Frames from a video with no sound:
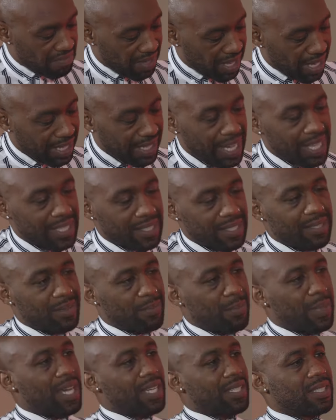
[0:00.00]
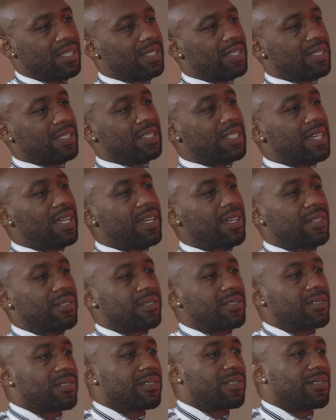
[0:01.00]
I got this box down.
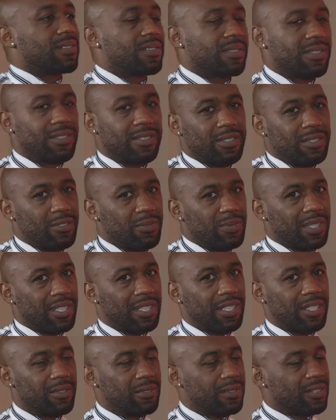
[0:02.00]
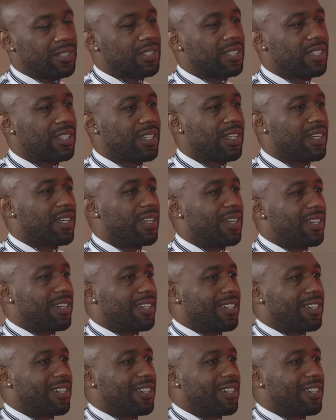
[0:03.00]
Excuse my language.